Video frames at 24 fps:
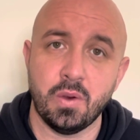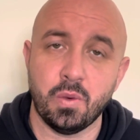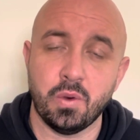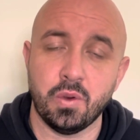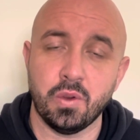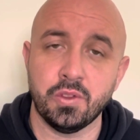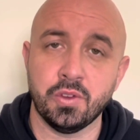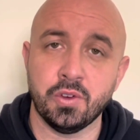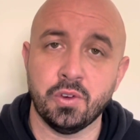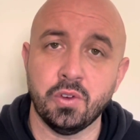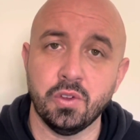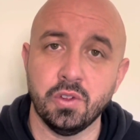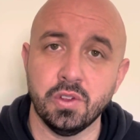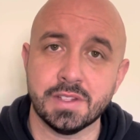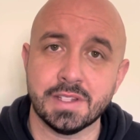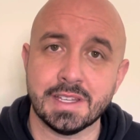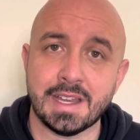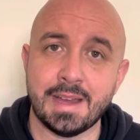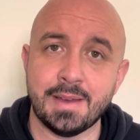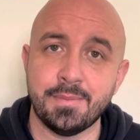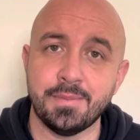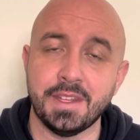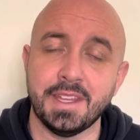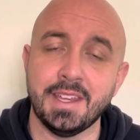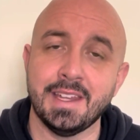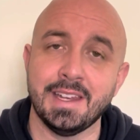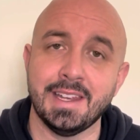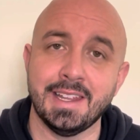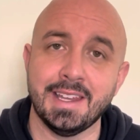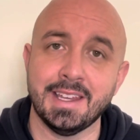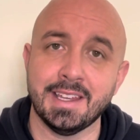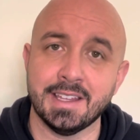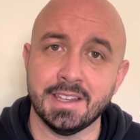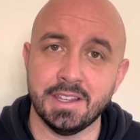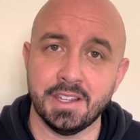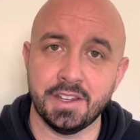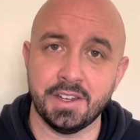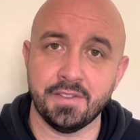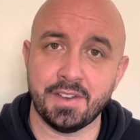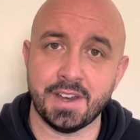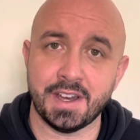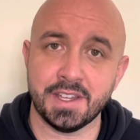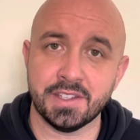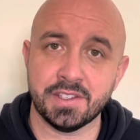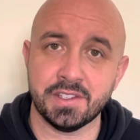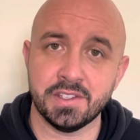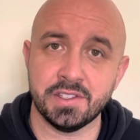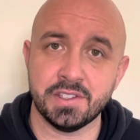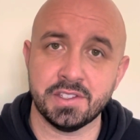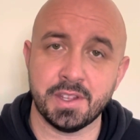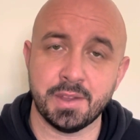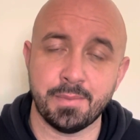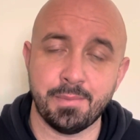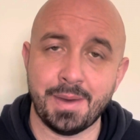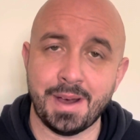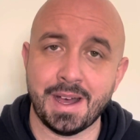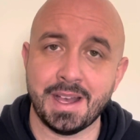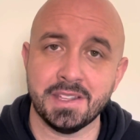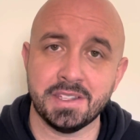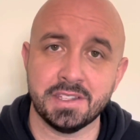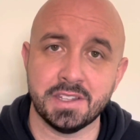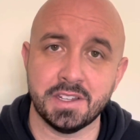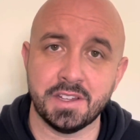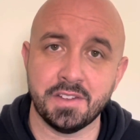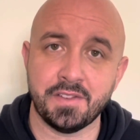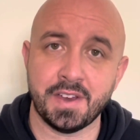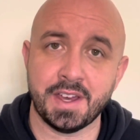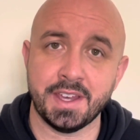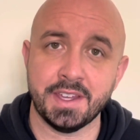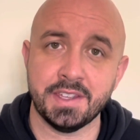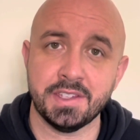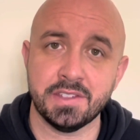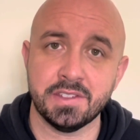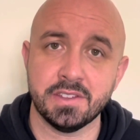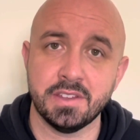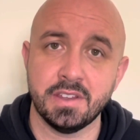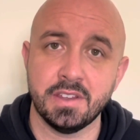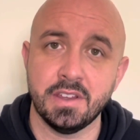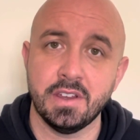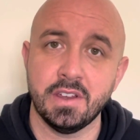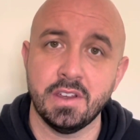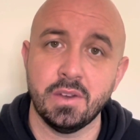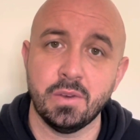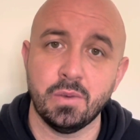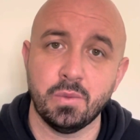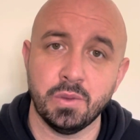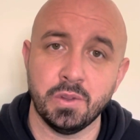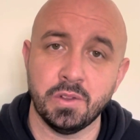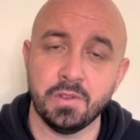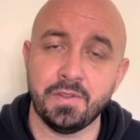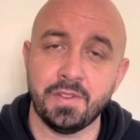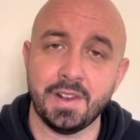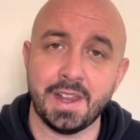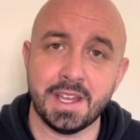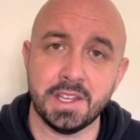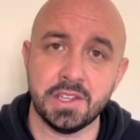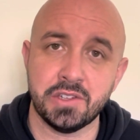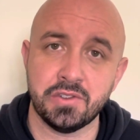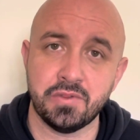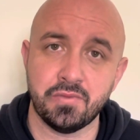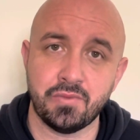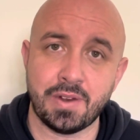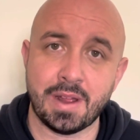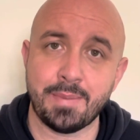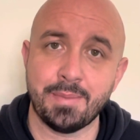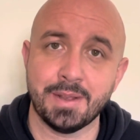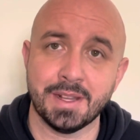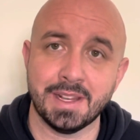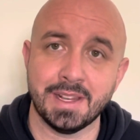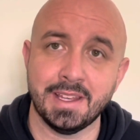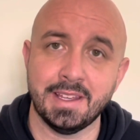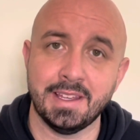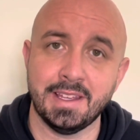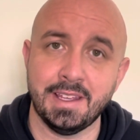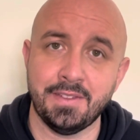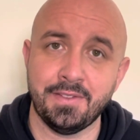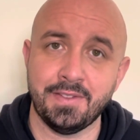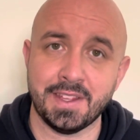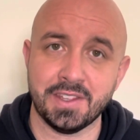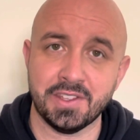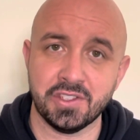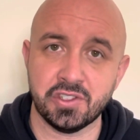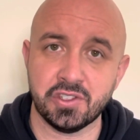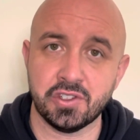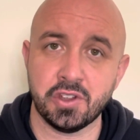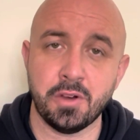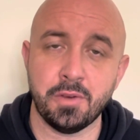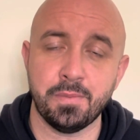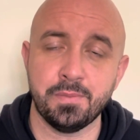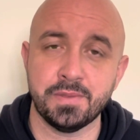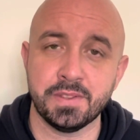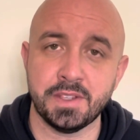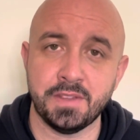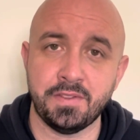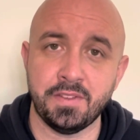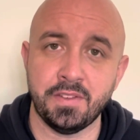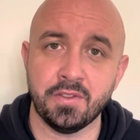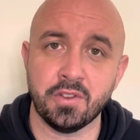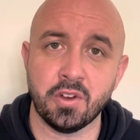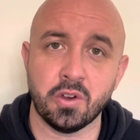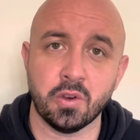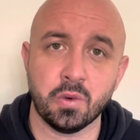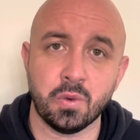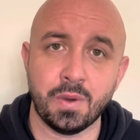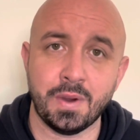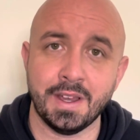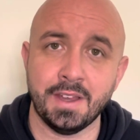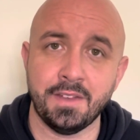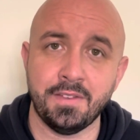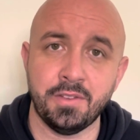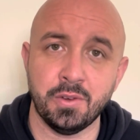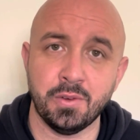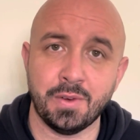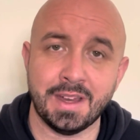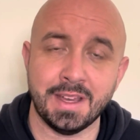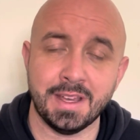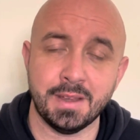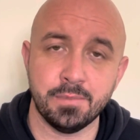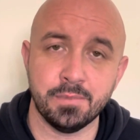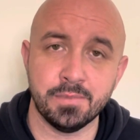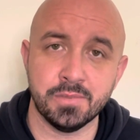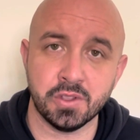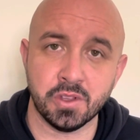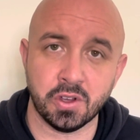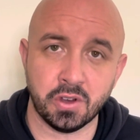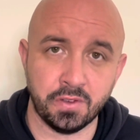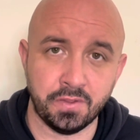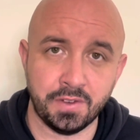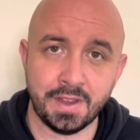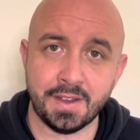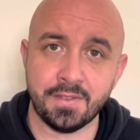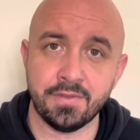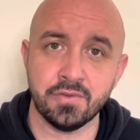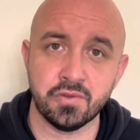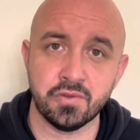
The whole time that you're linking the devices, the master device will flash rapidly. If that stops, if you've got quite a few items or if you're having